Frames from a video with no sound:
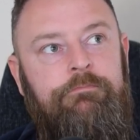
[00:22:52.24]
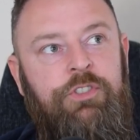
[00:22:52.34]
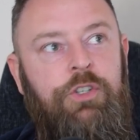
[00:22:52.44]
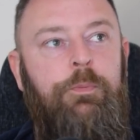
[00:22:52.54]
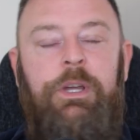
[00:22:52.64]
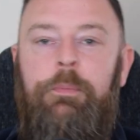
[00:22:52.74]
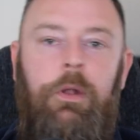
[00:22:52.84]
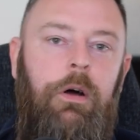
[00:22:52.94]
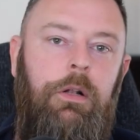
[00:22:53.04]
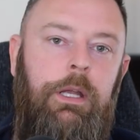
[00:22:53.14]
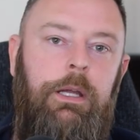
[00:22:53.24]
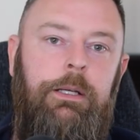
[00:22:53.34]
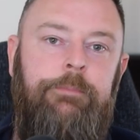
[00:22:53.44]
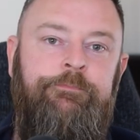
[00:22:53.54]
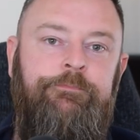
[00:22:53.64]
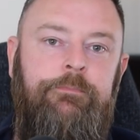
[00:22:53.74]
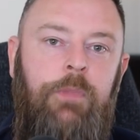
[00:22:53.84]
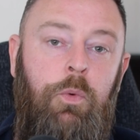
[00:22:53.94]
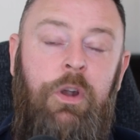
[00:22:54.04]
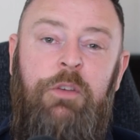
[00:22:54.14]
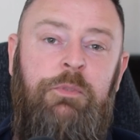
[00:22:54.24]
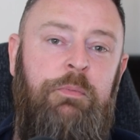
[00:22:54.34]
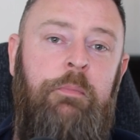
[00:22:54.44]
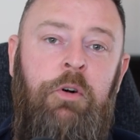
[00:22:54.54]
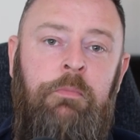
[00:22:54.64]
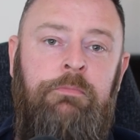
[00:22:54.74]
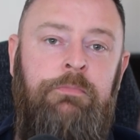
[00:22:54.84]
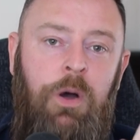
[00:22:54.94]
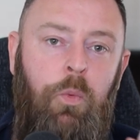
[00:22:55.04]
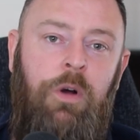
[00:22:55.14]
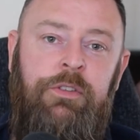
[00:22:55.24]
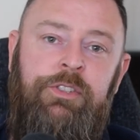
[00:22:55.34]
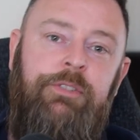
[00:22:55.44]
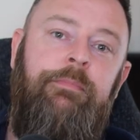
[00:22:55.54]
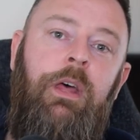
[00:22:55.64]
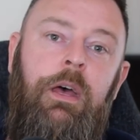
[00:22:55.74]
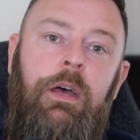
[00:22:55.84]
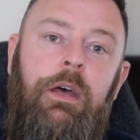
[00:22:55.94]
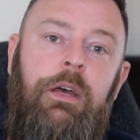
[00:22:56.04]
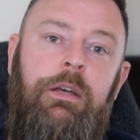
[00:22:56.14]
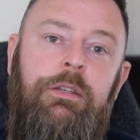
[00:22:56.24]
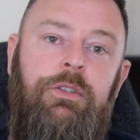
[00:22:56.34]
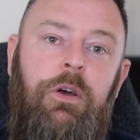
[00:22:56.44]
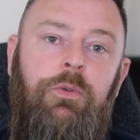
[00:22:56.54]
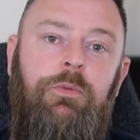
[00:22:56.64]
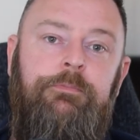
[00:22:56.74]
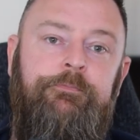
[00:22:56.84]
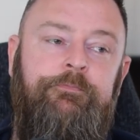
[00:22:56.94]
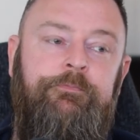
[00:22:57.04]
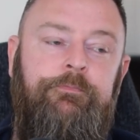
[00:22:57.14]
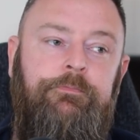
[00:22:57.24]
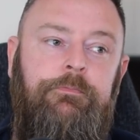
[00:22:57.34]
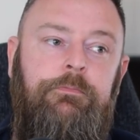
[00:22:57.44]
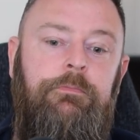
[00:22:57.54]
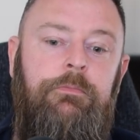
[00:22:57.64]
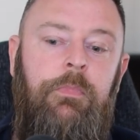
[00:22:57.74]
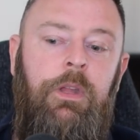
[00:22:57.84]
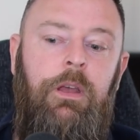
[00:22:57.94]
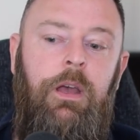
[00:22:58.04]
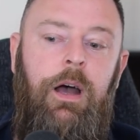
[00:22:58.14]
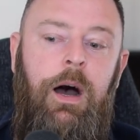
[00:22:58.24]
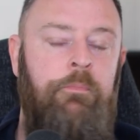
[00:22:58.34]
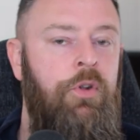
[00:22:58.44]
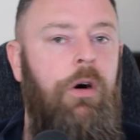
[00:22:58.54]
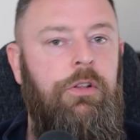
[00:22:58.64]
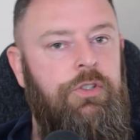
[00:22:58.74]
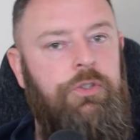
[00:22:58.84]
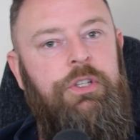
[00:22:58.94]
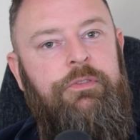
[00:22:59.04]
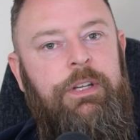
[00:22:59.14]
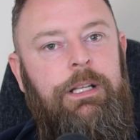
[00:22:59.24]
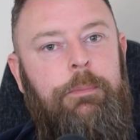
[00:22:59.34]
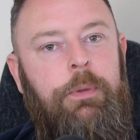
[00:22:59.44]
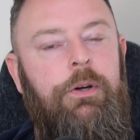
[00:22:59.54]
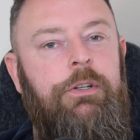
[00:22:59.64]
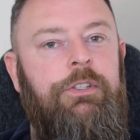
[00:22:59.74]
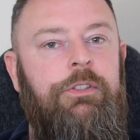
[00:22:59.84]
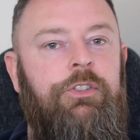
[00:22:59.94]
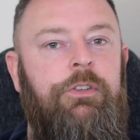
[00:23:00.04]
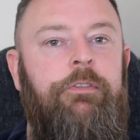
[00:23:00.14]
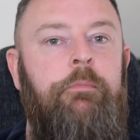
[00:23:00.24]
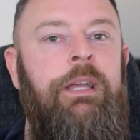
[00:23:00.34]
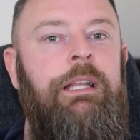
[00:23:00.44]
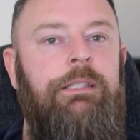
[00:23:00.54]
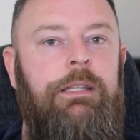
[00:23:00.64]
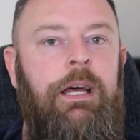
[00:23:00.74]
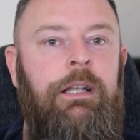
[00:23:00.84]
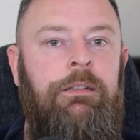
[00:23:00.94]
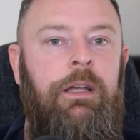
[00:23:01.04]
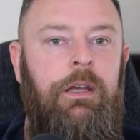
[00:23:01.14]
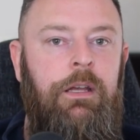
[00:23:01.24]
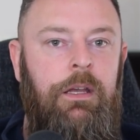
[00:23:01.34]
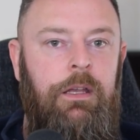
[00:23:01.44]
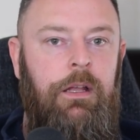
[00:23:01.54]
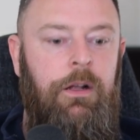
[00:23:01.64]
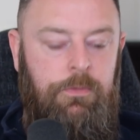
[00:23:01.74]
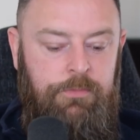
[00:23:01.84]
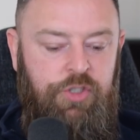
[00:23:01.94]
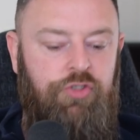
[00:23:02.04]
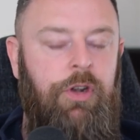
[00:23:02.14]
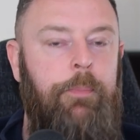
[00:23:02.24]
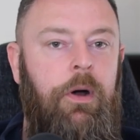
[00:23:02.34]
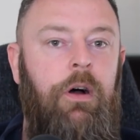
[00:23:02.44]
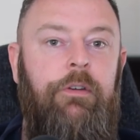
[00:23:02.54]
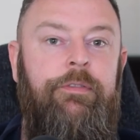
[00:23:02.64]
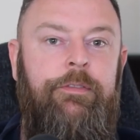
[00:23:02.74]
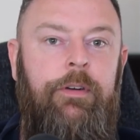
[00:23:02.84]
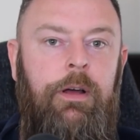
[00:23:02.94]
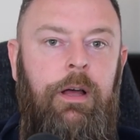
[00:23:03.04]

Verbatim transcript: two people all year. One of them was my mum once. So I'm not a touchy feely person. So for me to then you know, strip off